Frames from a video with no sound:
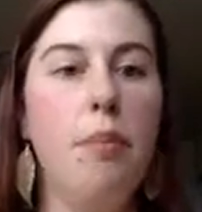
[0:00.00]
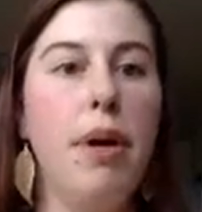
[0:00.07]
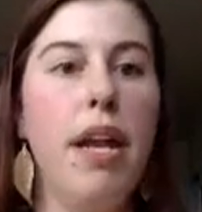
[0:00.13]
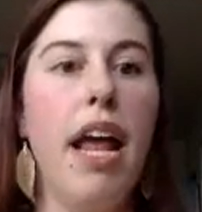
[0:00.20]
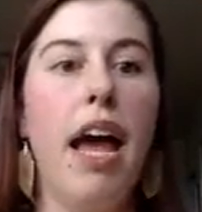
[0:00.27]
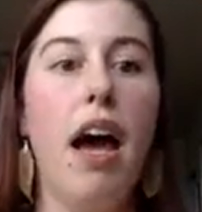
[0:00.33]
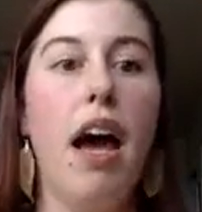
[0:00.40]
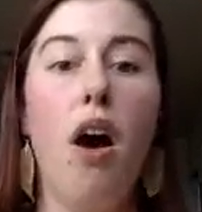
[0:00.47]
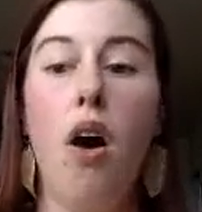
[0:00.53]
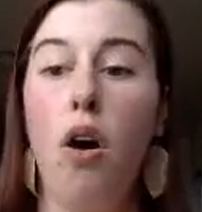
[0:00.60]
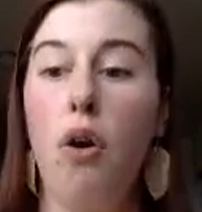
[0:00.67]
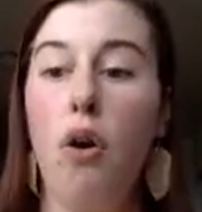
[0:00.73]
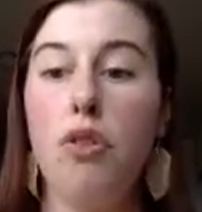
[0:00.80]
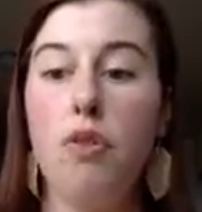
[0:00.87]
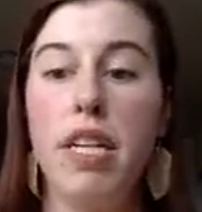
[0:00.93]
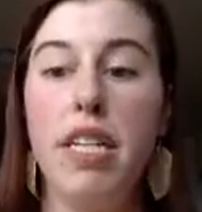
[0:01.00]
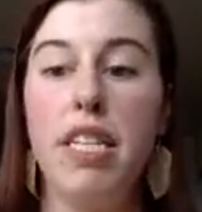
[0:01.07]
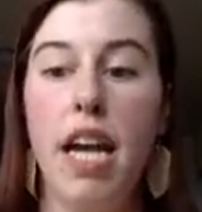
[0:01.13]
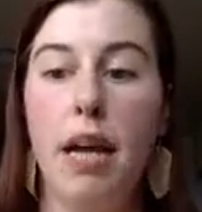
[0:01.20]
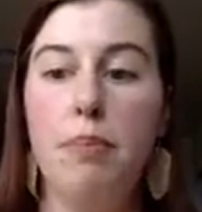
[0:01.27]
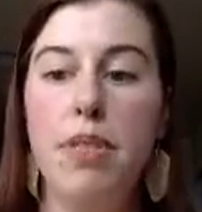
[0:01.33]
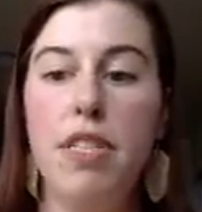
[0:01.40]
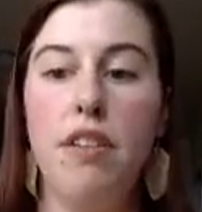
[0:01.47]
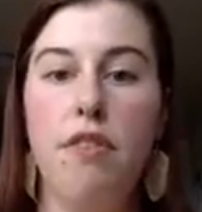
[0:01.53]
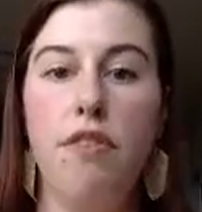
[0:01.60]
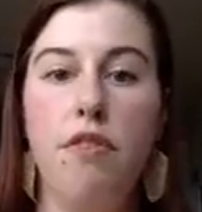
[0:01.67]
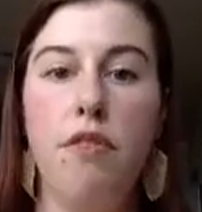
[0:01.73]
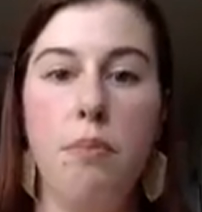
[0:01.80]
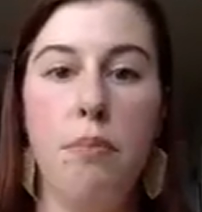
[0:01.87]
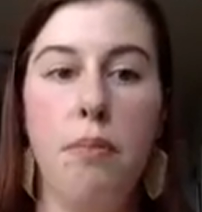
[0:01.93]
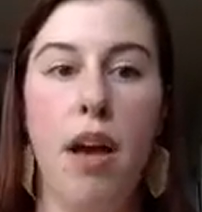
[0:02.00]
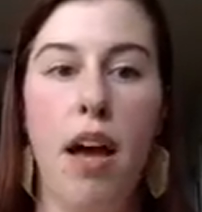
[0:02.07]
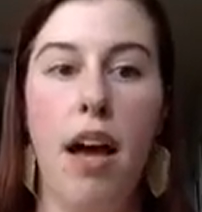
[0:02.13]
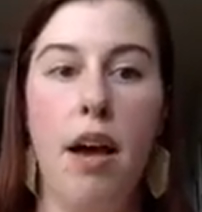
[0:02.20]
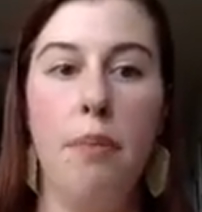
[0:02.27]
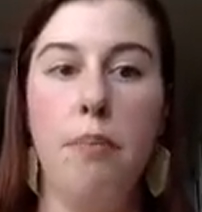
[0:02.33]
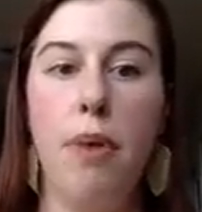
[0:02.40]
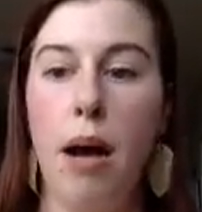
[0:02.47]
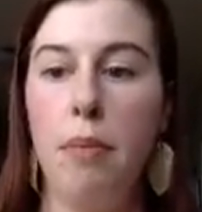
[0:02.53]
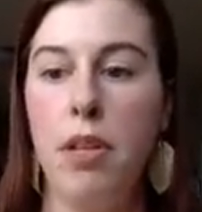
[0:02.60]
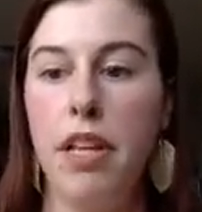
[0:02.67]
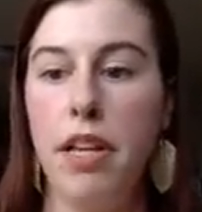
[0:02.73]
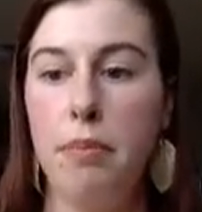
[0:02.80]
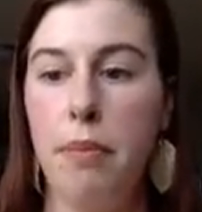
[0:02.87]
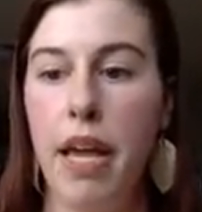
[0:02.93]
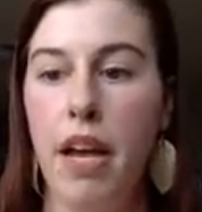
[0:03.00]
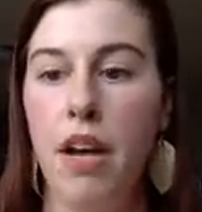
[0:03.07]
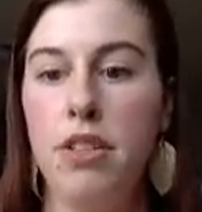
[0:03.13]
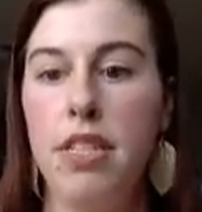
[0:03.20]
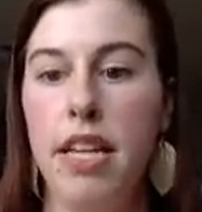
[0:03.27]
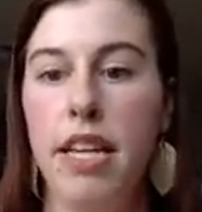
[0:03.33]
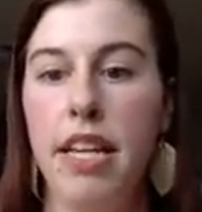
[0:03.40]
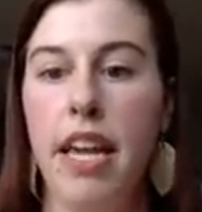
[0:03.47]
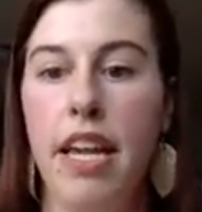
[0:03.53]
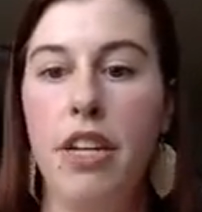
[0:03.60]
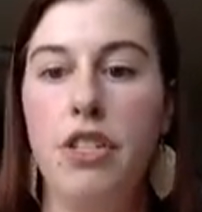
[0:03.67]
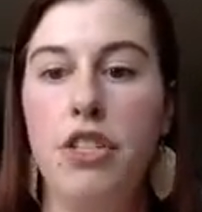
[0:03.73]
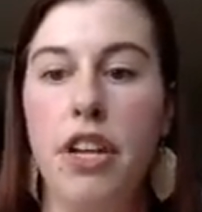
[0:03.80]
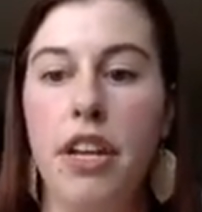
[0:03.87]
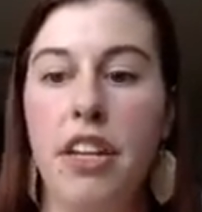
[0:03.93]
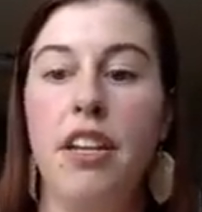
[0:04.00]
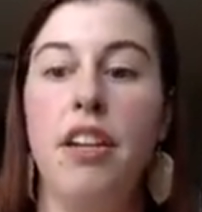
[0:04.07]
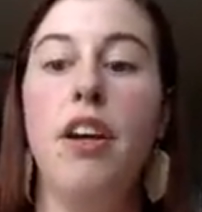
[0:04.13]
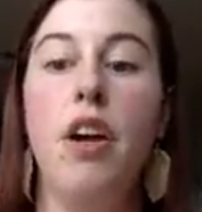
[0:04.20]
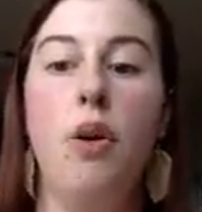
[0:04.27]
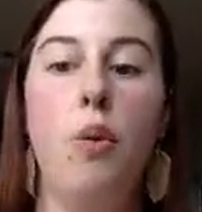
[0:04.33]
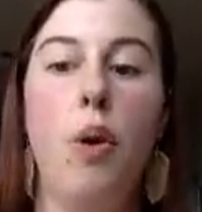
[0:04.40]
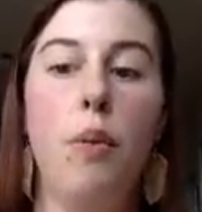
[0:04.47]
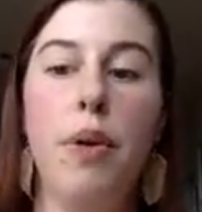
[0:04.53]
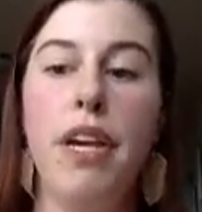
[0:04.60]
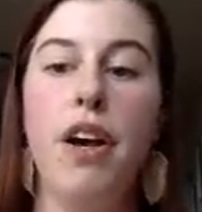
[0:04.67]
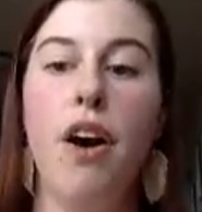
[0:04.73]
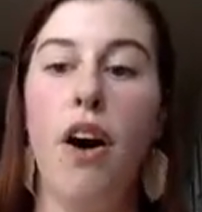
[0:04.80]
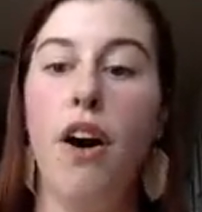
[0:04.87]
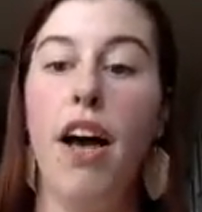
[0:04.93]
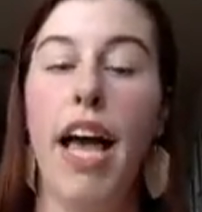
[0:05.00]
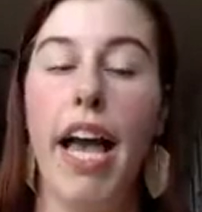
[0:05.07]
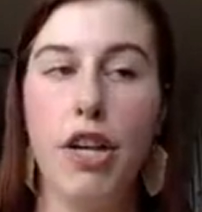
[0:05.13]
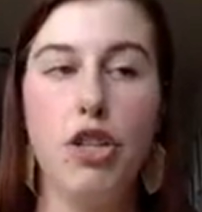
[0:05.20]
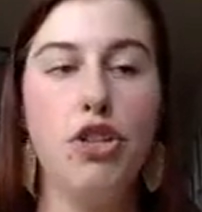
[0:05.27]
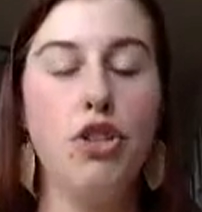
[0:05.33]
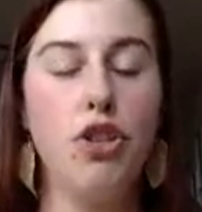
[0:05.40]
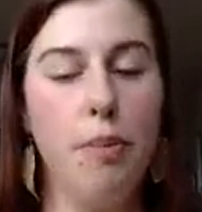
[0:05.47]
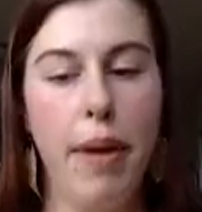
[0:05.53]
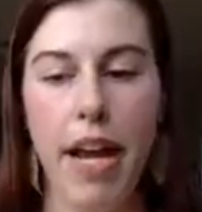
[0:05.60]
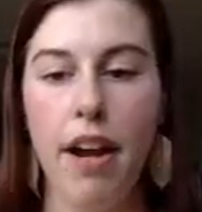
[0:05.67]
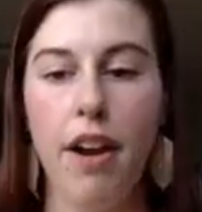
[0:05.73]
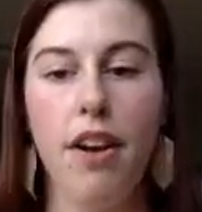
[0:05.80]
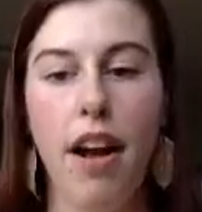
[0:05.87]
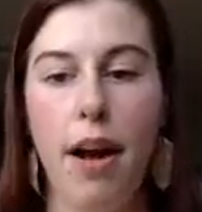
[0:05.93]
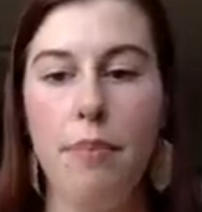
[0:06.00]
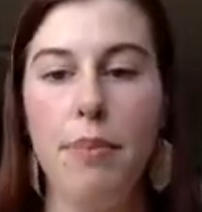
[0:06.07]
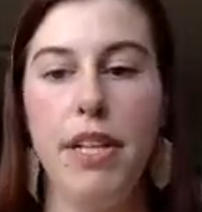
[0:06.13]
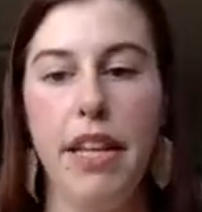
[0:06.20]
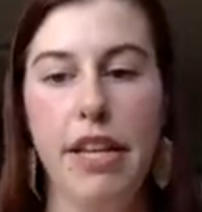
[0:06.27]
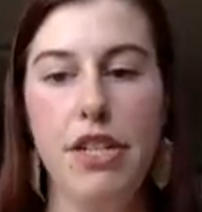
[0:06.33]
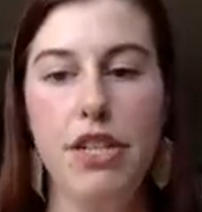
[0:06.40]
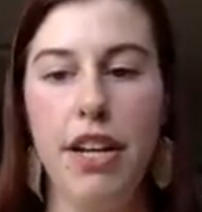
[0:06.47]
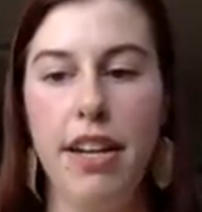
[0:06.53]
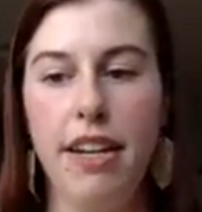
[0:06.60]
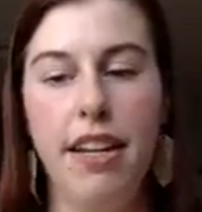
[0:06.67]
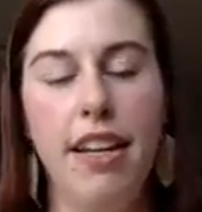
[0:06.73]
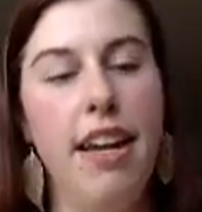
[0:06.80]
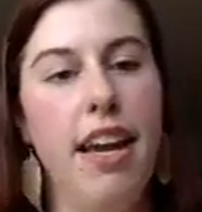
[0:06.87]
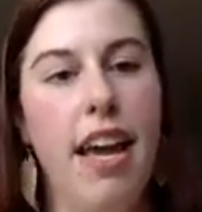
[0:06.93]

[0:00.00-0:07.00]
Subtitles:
but all 3 types of bobolink males engage in what we call extra pair copulation.